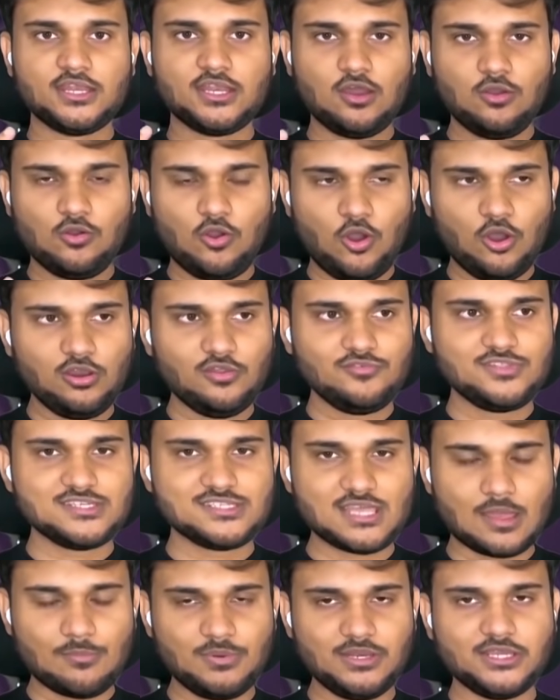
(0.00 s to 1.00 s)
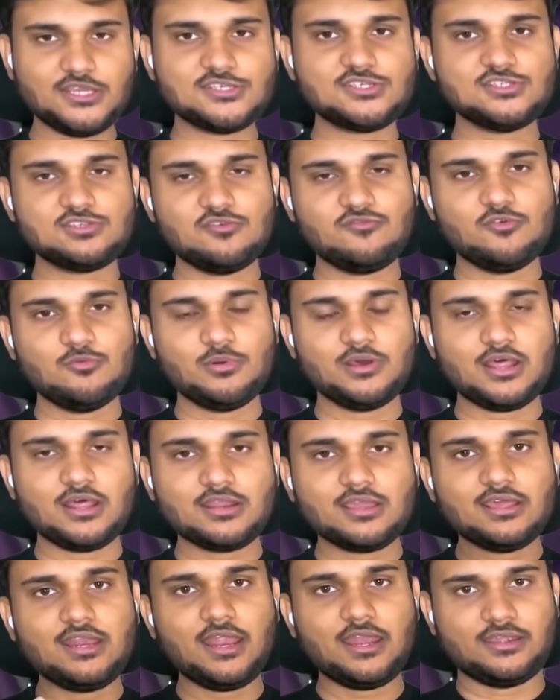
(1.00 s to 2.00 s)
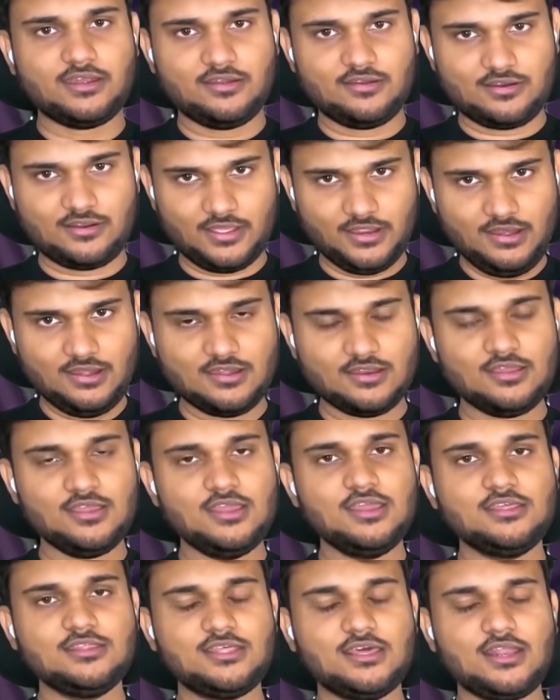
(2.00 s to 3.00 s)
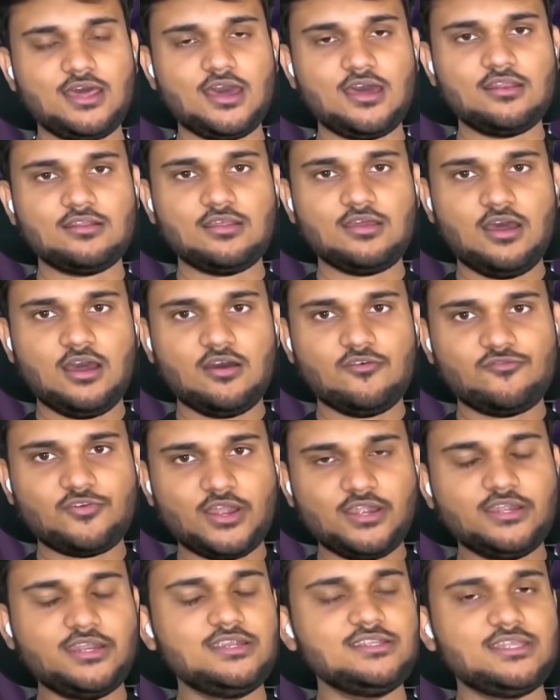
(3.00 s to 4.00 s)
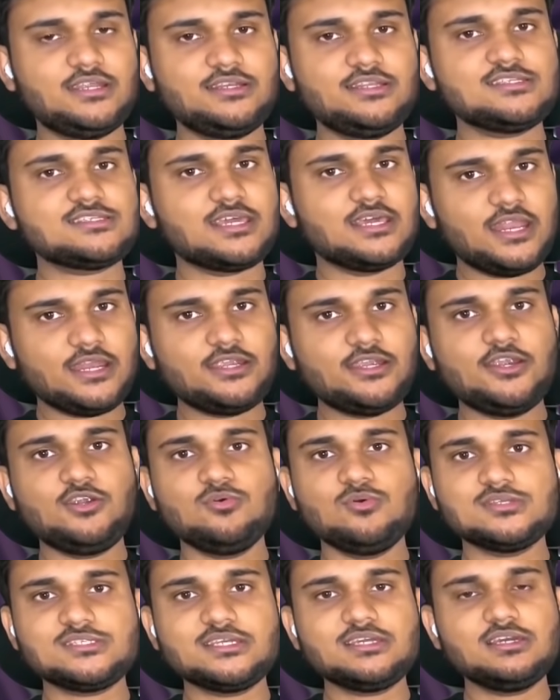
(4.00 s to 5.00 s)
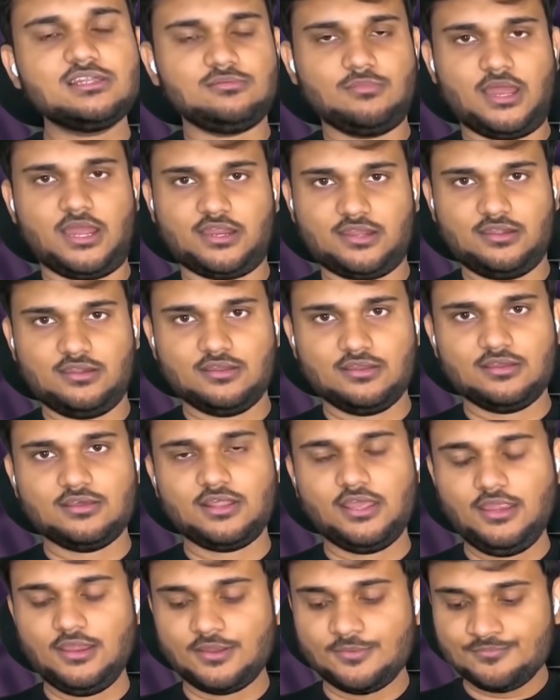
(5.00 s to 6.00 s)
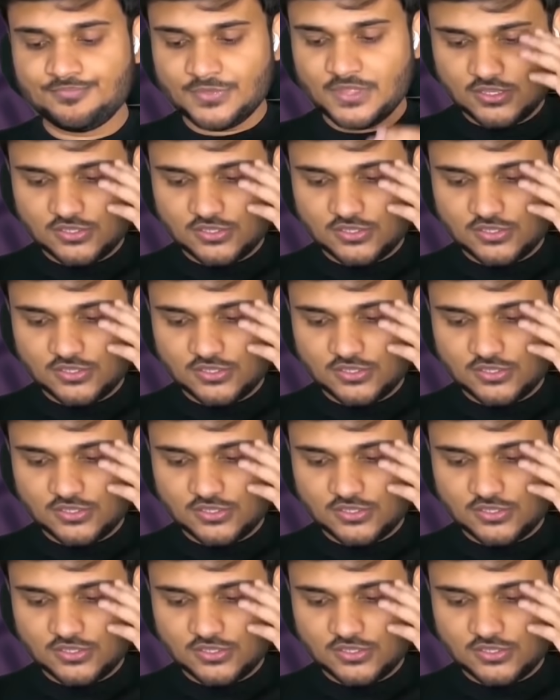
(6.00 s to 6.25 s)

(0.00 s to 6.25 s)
Now, all of these applications of Uber are connected, right? There are a front end that is connected to a single backend, right?